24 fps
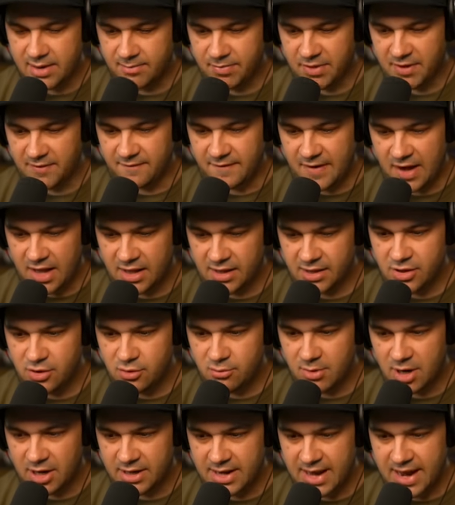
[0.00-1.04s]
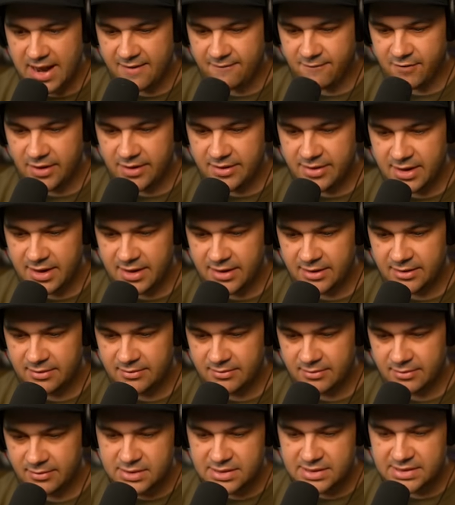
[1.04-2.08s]
up the volume on everything?
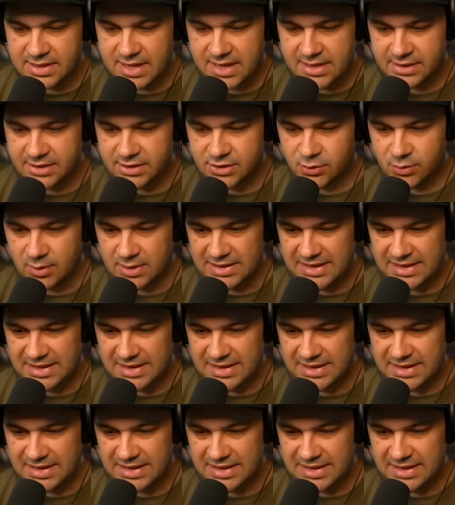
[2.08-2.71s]
Set it to